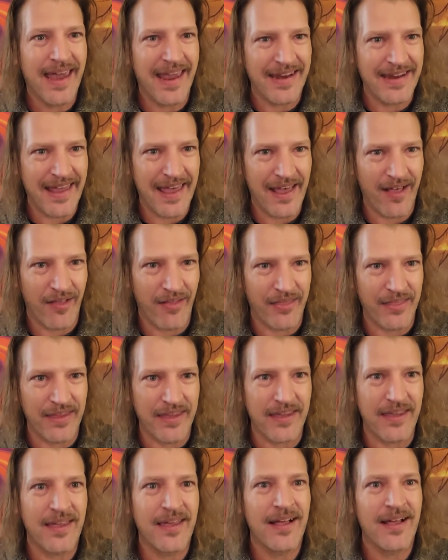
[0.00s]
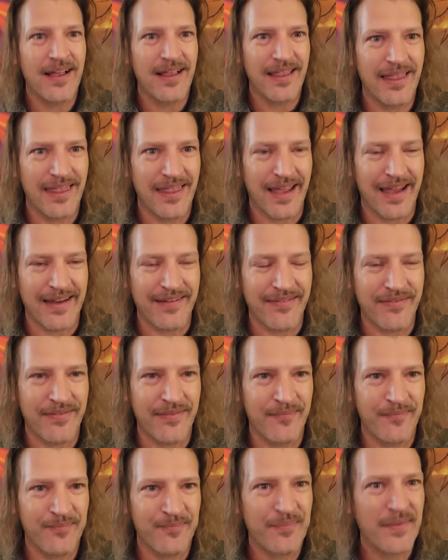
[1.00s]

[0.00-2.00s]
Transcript: and healthy life.